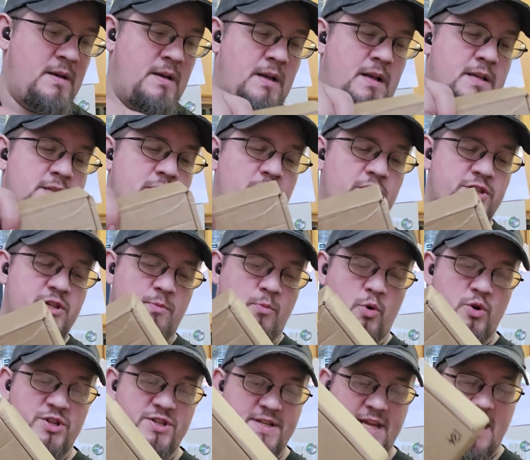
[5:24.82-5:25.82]
It's also
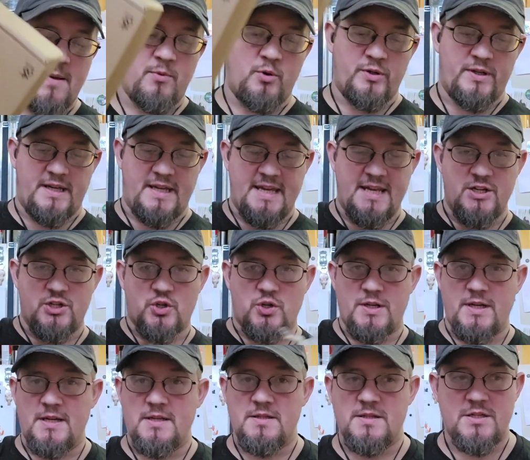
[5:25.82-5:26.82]
more stable in heat
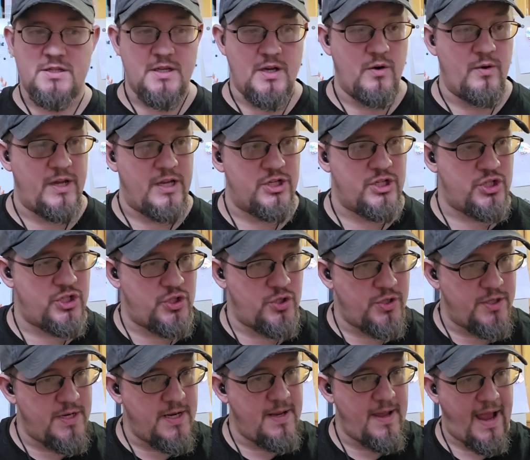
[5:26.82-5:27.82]
treat, so it
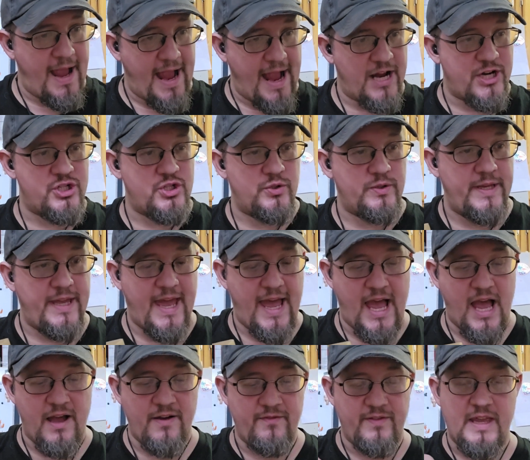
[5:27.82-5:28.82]
should actually
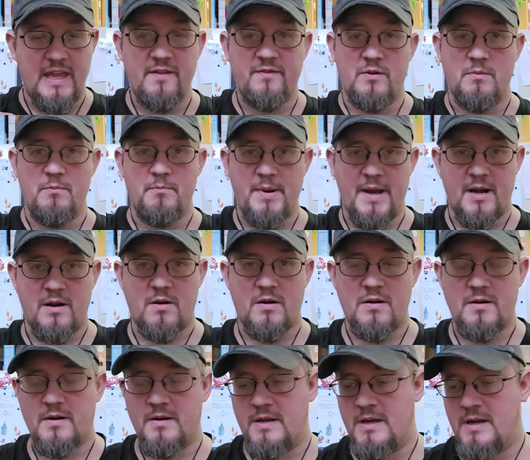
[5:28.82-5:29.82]
have even better